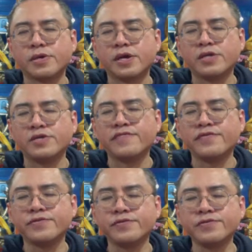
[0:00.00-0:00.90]
And if
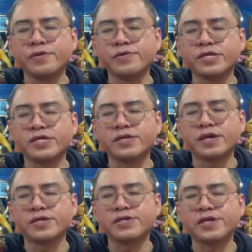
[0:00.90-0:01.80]
you do notice
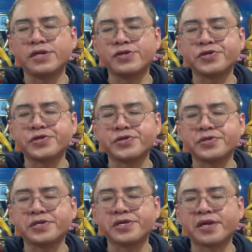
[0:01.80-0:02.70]
any tension or
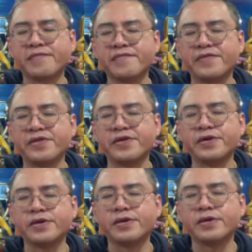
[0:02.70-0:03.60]
discomfort
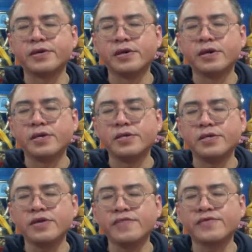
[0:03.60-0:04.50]
here,
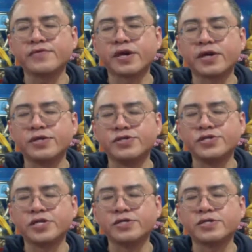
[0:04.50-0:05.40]
see if you can
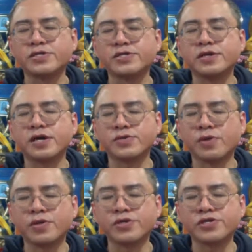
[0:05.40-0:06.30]
gently
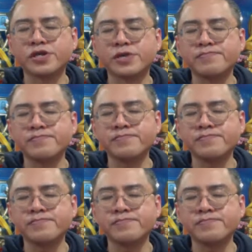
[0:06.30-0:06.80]
acknowledge them.